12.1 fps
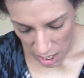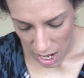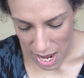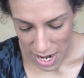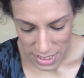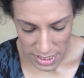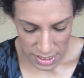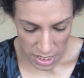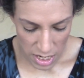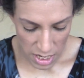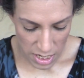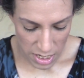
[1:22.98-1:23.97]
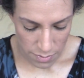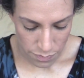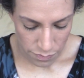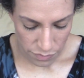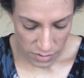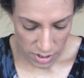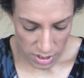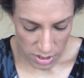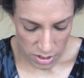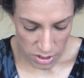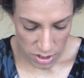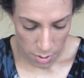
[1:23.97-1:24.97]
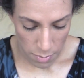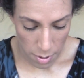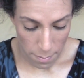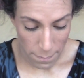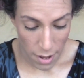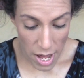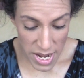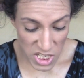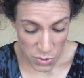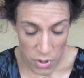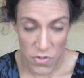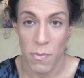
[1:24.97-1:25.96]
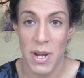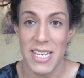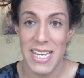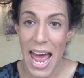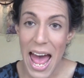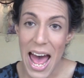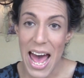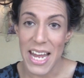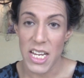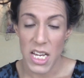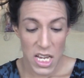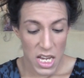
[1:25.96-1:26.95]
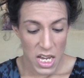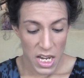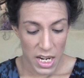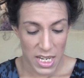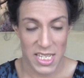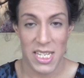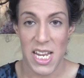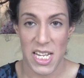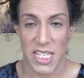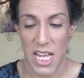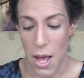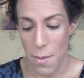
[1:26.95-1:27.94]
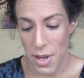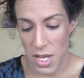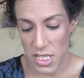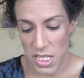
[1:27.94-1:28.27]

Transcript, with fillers: got um, some body spray for my dad because he needed some.